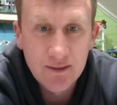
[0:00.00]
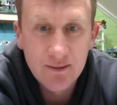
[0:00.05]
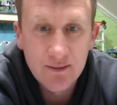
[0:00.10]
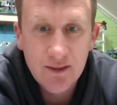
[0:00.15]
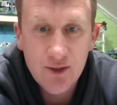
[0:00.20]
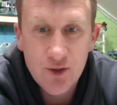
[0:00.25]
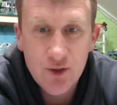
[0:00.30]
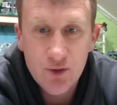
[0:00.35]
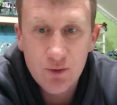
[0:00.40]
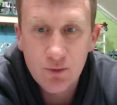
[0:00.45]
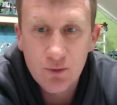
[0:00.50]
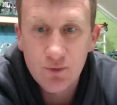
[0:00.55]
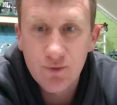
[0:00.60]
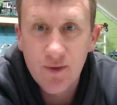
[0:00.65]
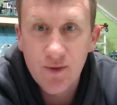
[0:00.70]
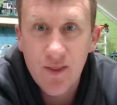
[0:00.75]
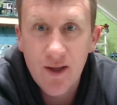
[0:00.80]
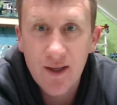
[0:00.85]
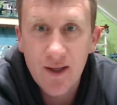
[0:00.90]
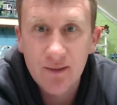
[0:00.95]
Digital
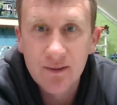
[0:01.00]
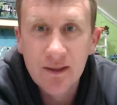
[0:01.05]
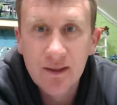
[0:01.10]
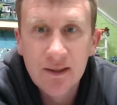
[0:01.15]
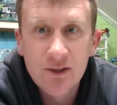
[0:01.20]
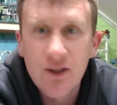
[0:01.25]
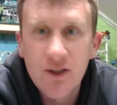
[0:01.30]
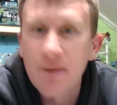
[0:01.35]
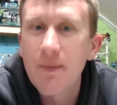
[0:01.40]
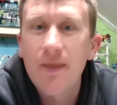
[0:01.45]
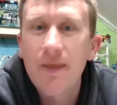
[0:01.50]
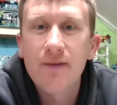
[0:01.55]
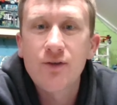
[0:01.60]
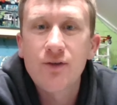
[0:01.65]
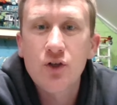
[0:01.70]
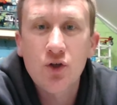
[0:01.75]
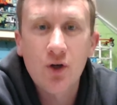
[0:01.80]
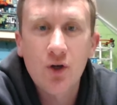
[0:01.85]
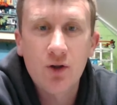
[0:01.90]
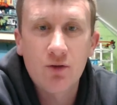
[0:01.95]
for that. So they've
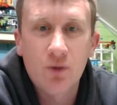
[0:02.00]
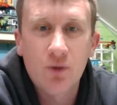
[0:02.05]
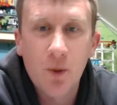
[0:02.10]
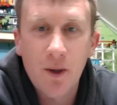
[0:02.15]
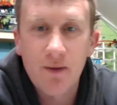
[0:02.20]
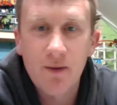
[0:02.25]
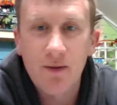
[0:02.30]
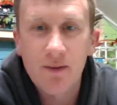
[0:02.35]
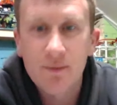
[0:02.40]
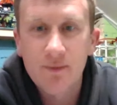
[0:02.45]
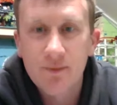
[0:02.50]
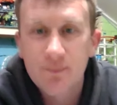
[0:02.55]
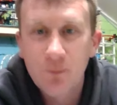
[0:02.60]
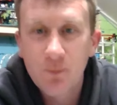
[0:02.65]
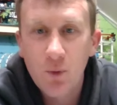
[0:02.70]
just got it the wrong way around.